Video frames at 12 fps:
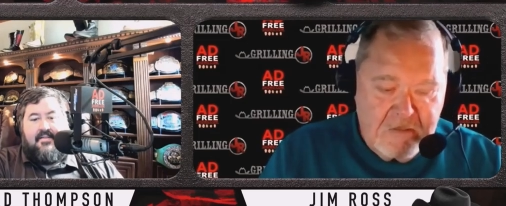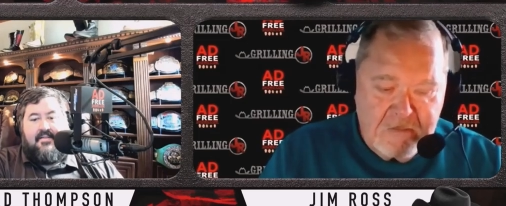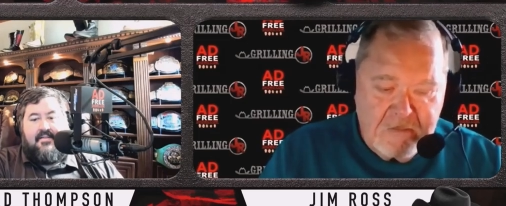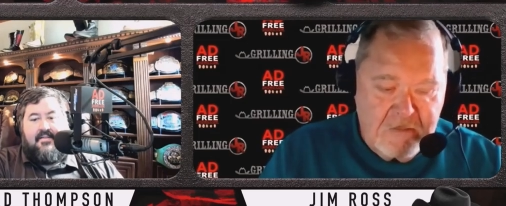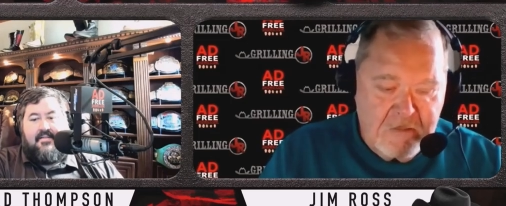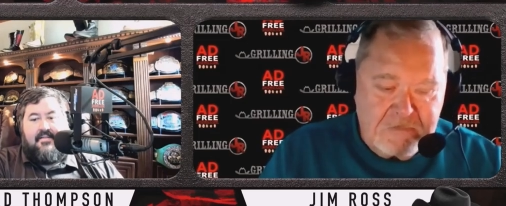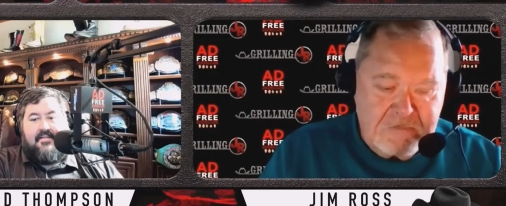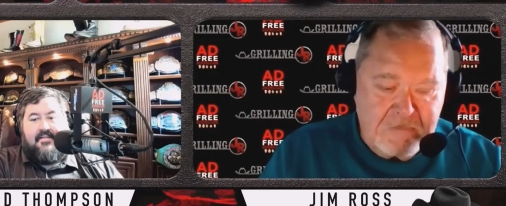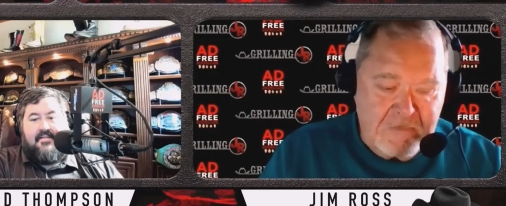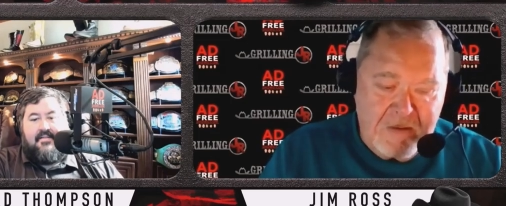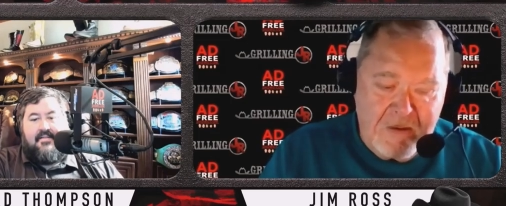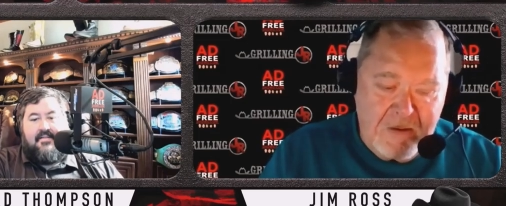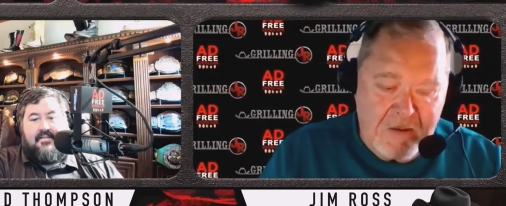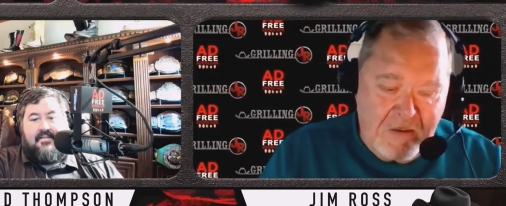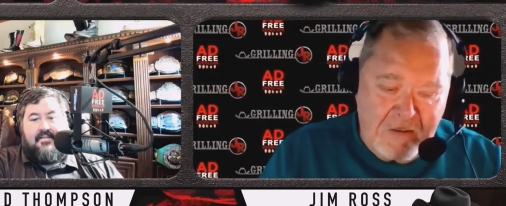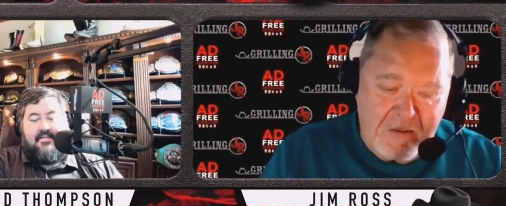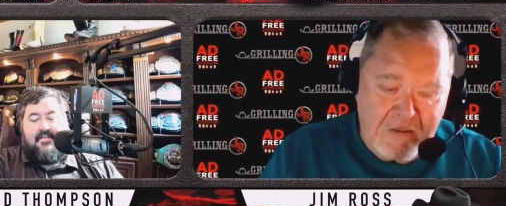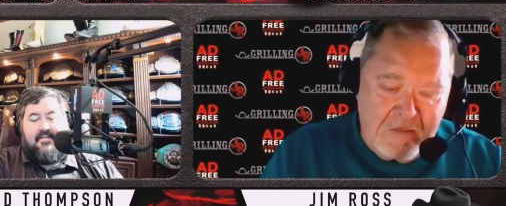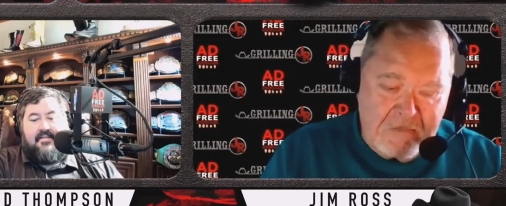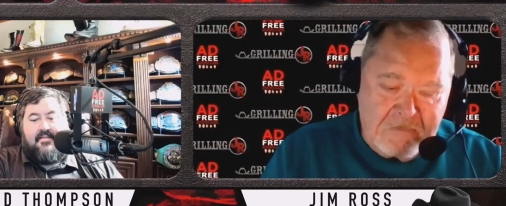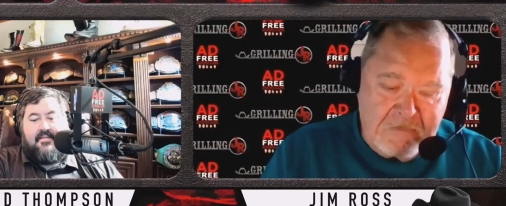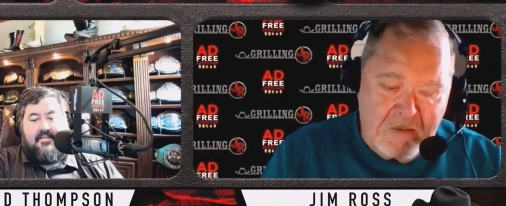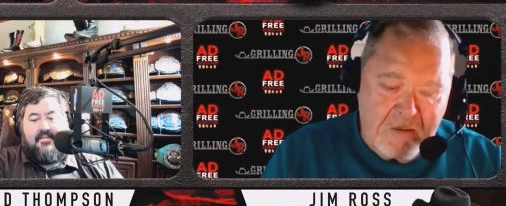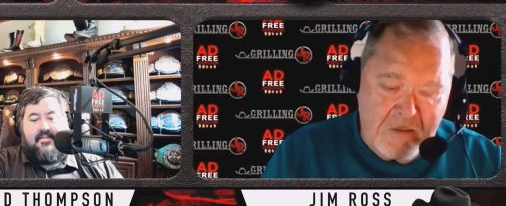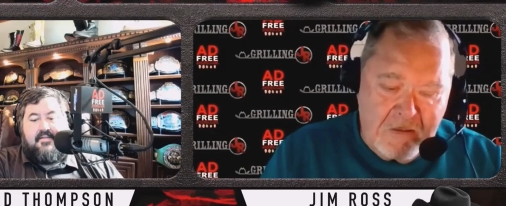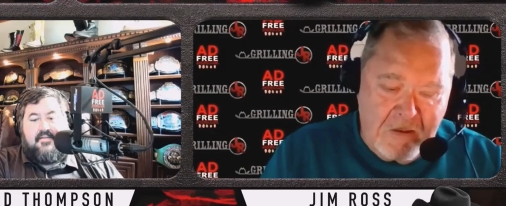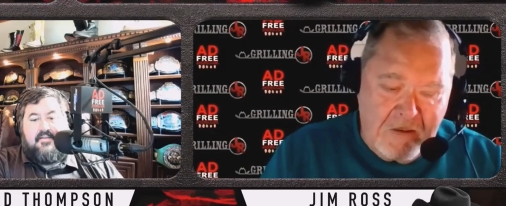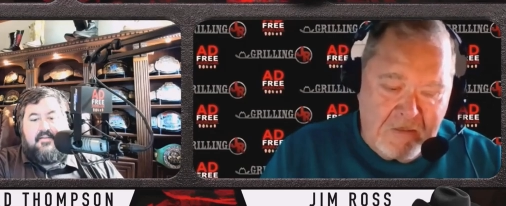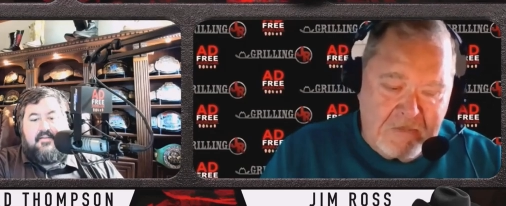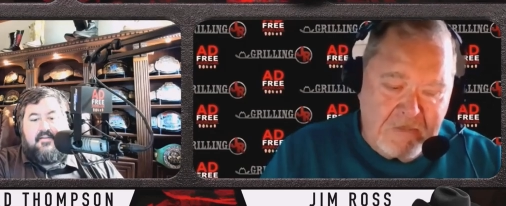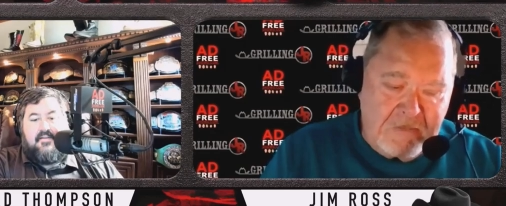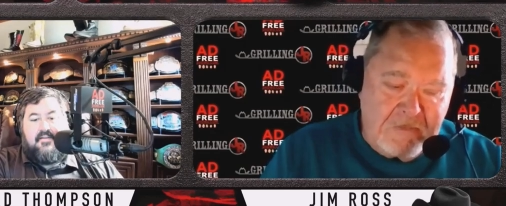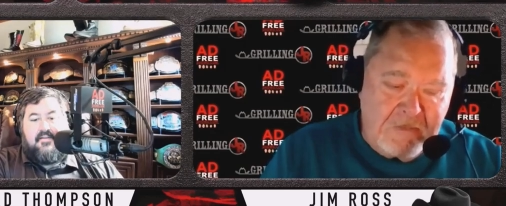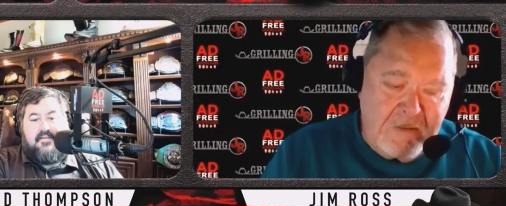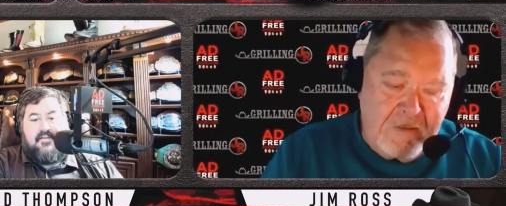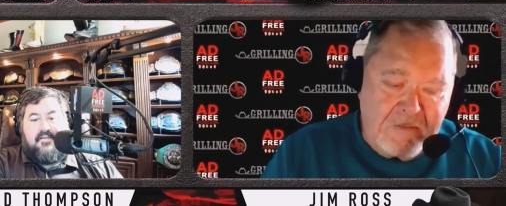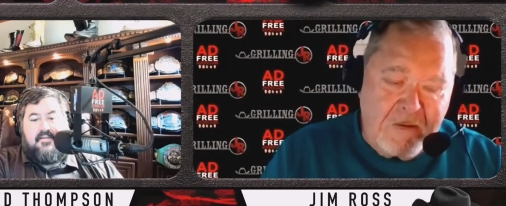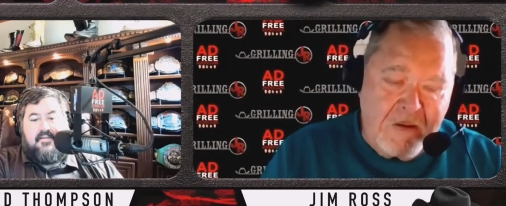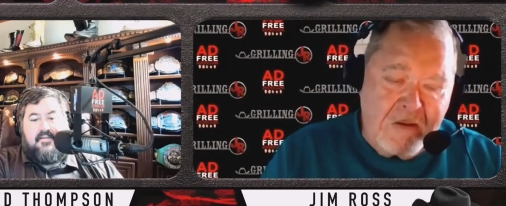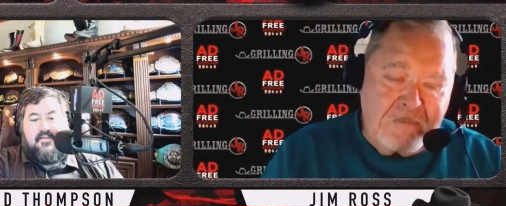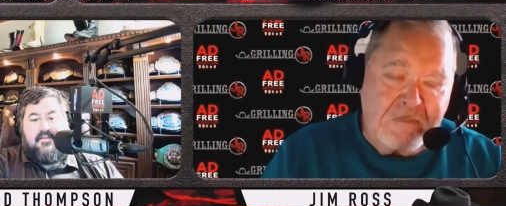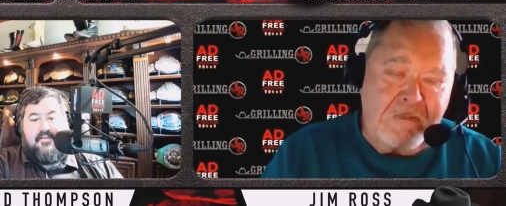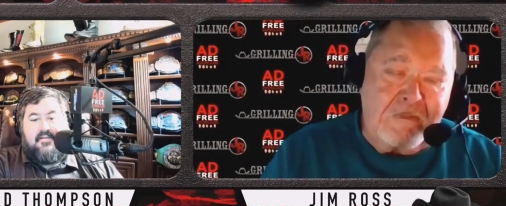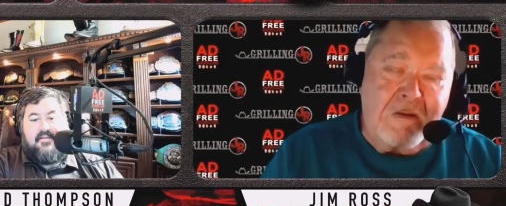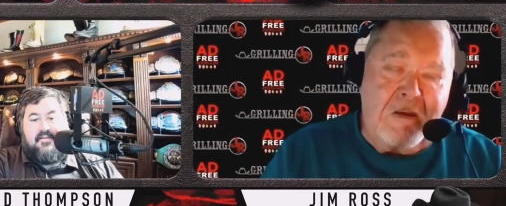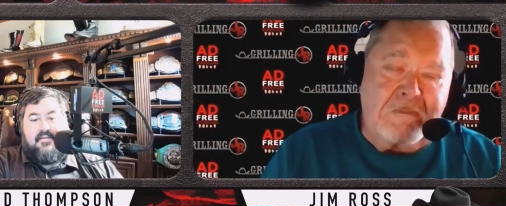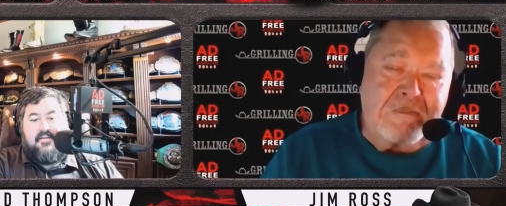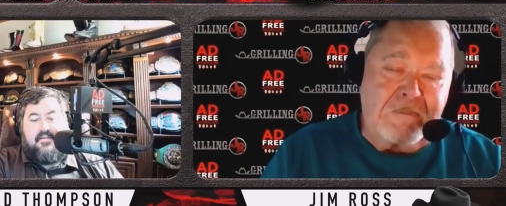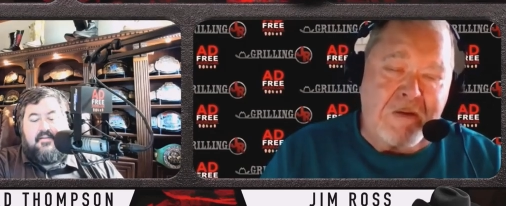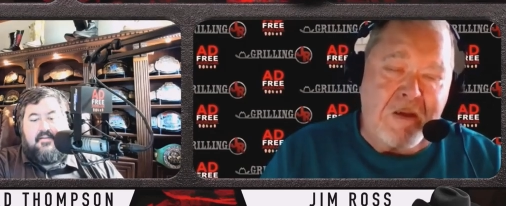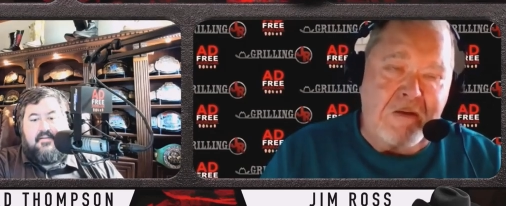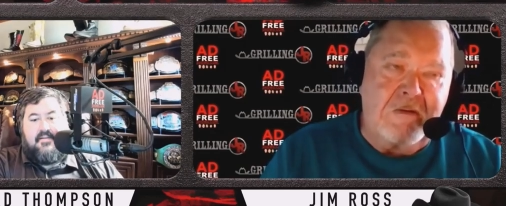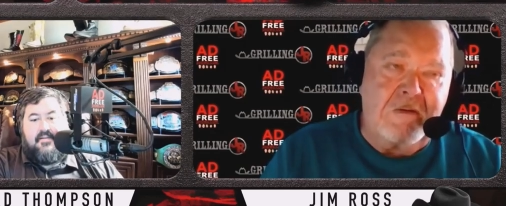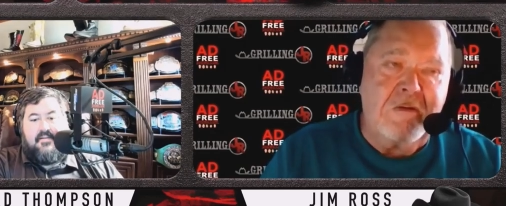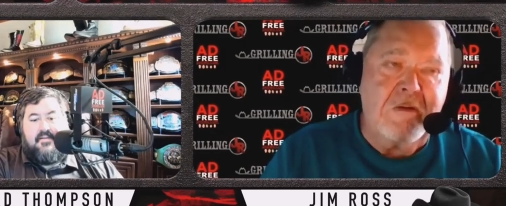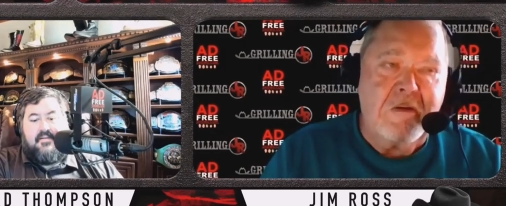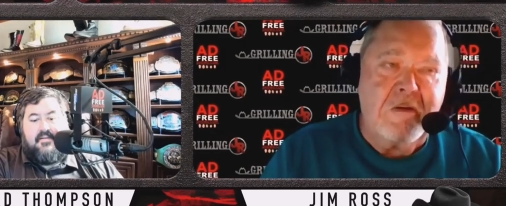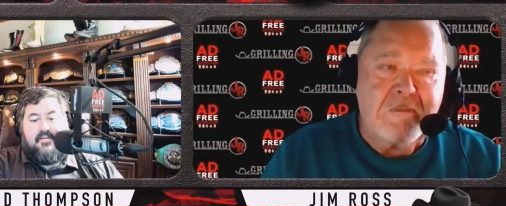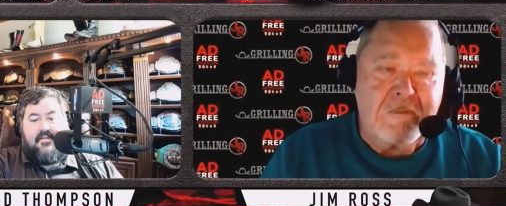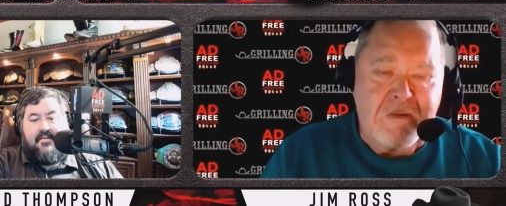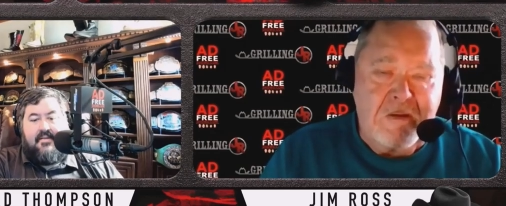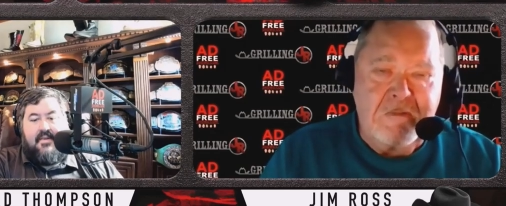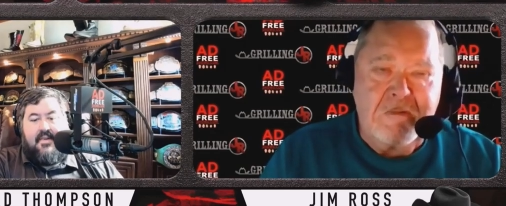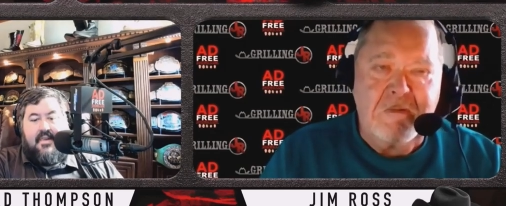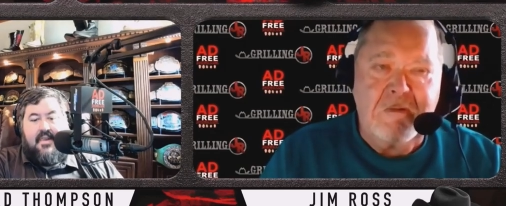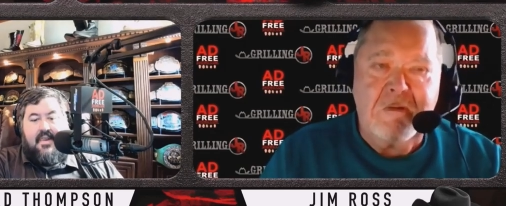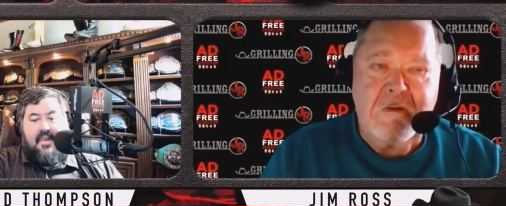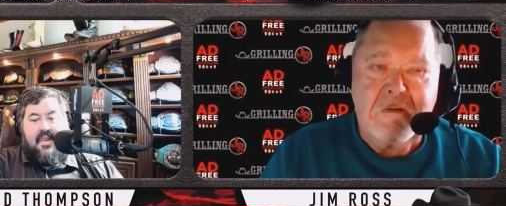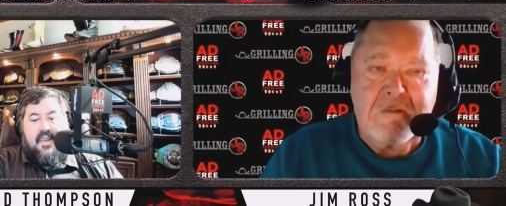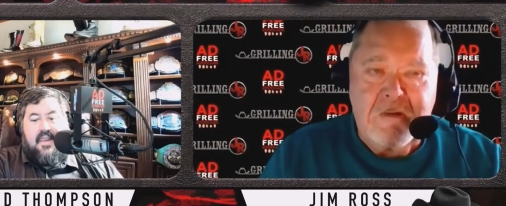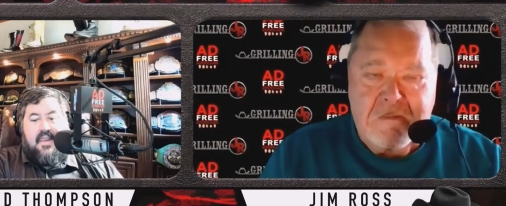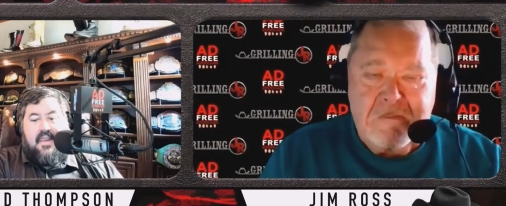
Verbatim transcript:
Speaker 1: I like to, anytime you got Steiner, Rotunda, Dr. Death,